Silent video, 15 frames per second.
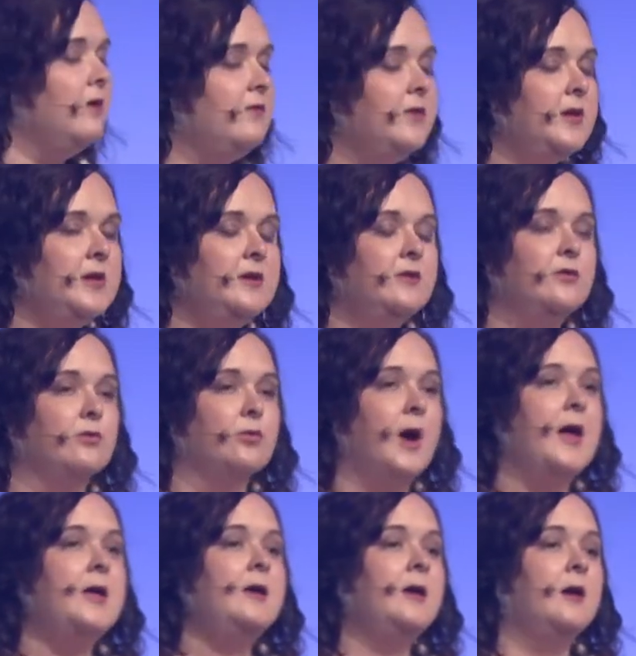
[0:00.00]
of these
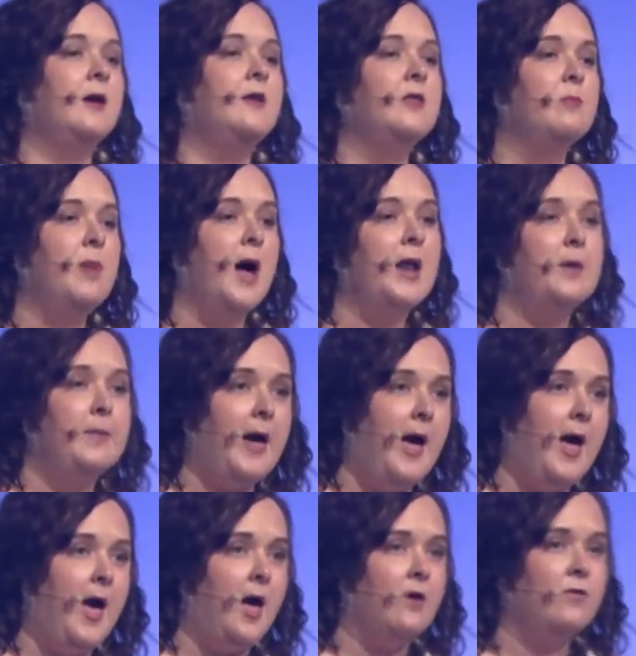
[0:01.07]
rank in the bottom
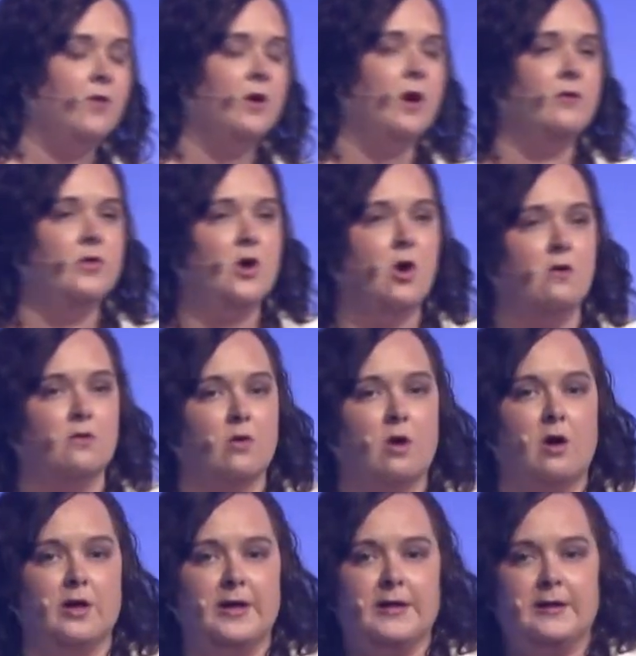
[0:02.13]
half of the
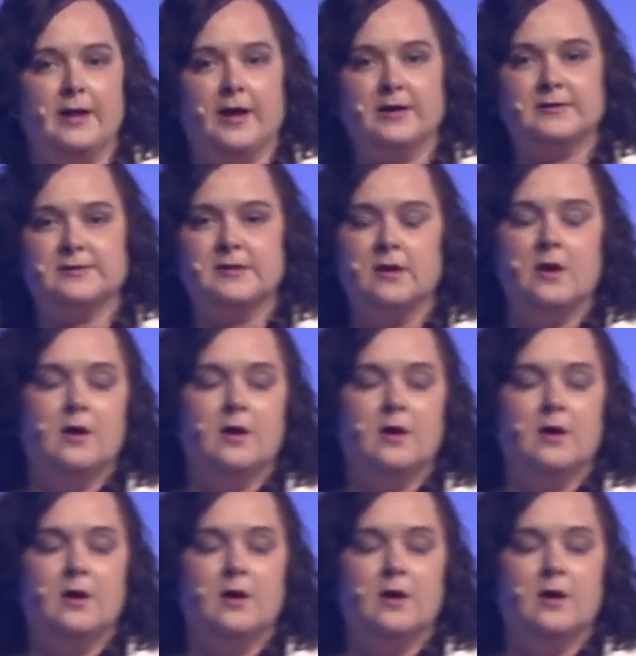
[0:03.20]
overall index.